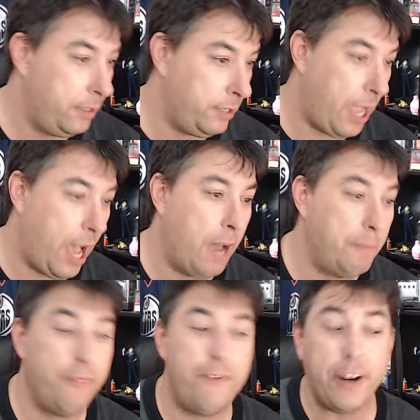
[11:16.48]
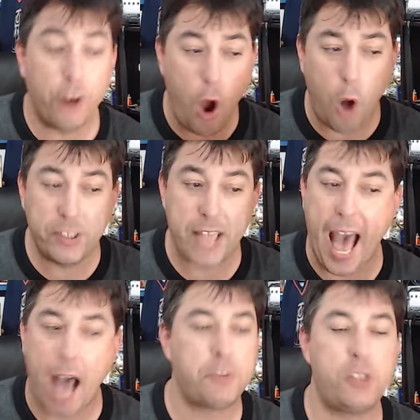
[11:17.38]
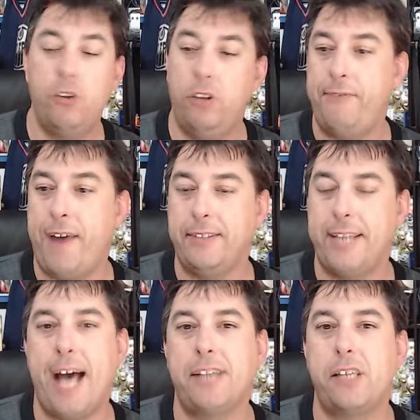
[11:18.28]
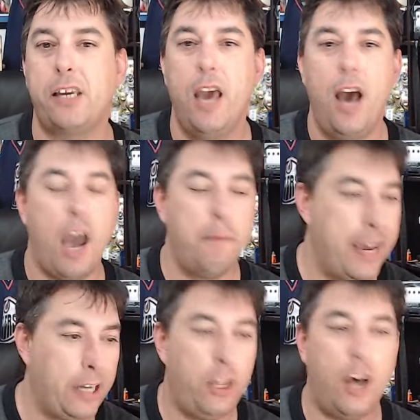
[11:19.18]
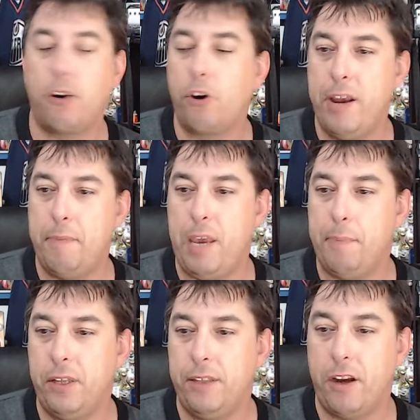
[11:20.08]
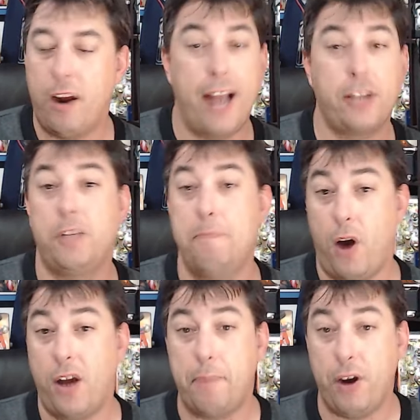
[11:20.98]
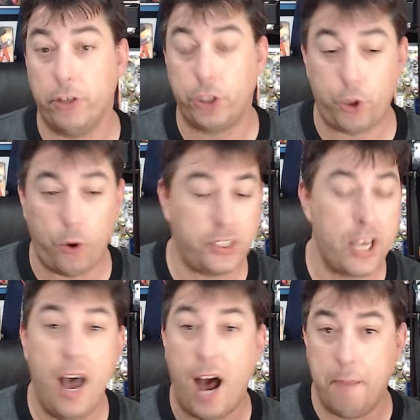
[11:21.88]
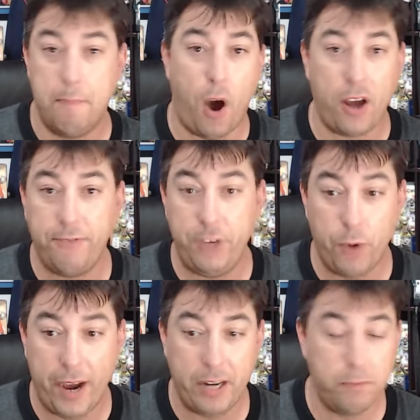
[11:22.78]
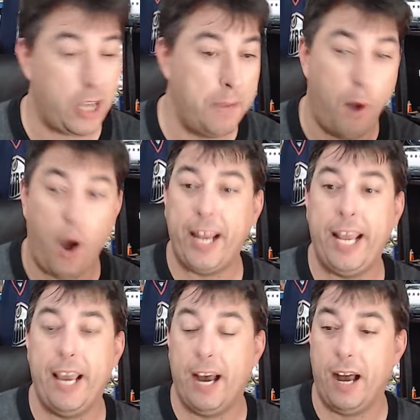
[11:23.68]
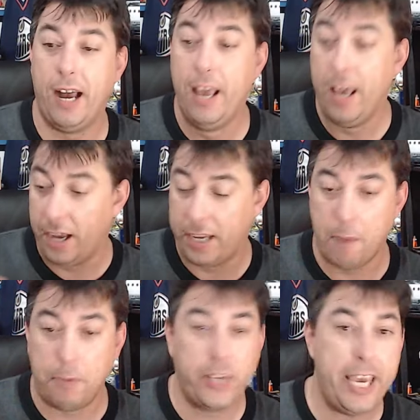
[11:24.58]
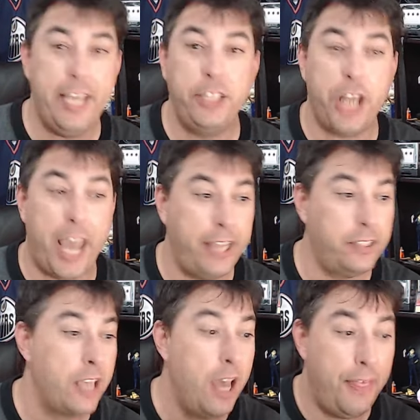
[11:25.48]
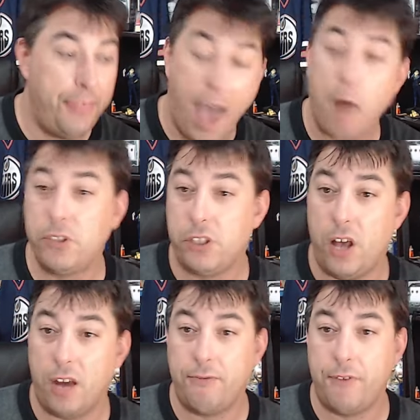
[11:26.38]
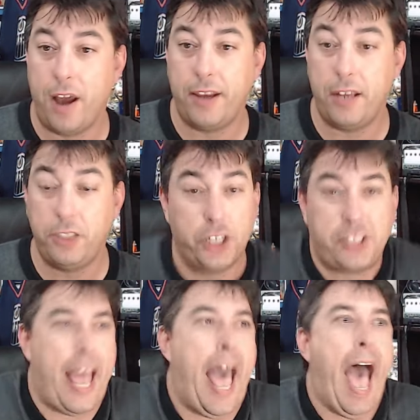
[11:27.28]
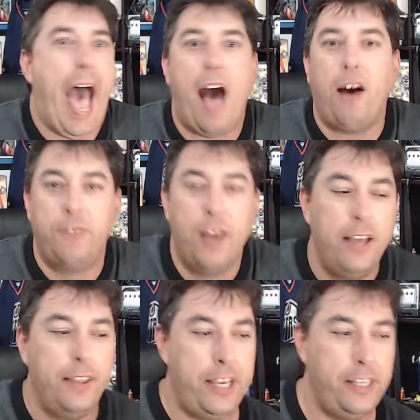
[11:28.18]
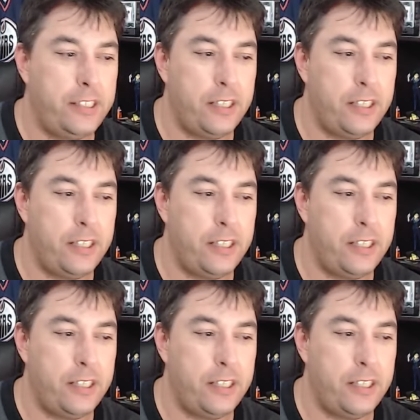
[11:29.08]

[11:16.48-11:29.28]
Um, the vendor hall was absolutely fantastic. I met a lot of great people in there. I actually bought a pair of shorts. I bought a few items. I bought a, uh, a couple keychains. That was a lot of fun, just to have these